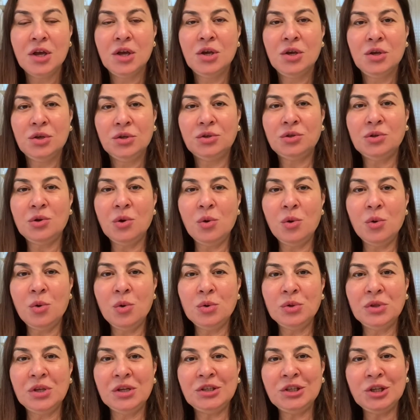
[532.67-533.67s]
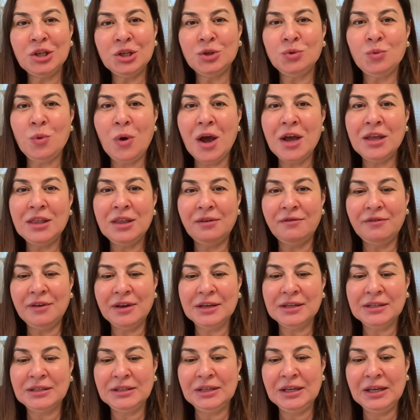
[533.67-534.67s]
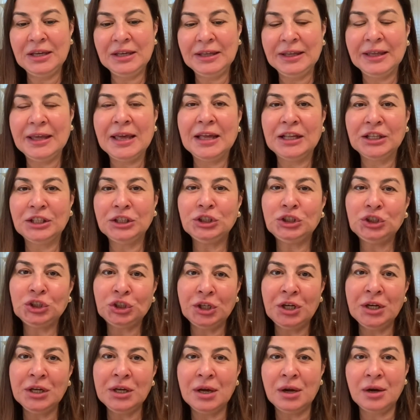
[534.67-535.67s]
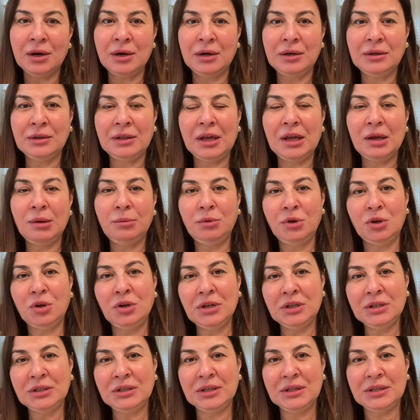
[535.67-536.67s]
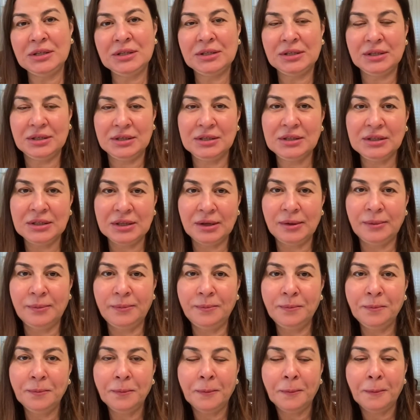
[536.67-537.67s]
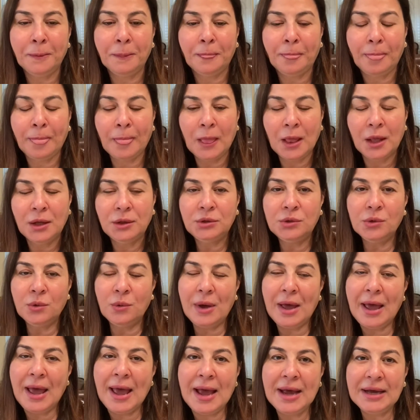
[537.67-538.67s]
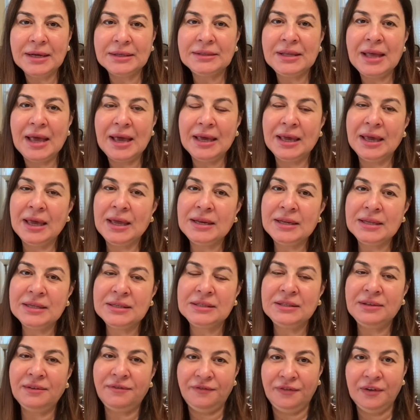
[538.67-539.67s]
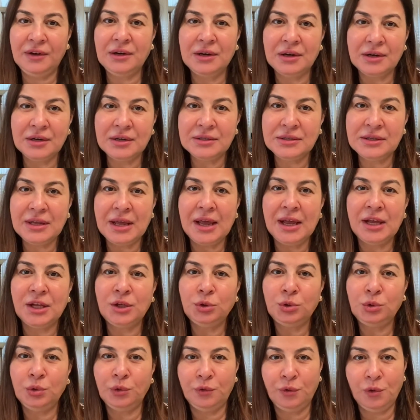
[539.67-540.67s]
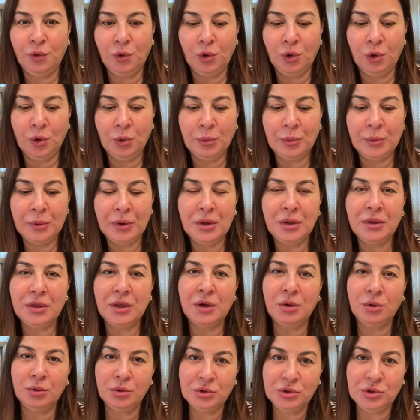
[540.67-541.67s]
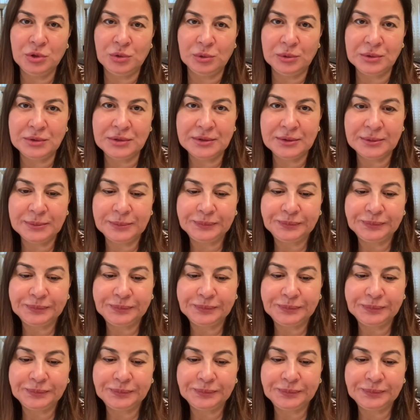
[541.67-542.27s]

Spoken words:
So this is why the vaccine can trigger the immunity system to act against the fillers and to form the nodules.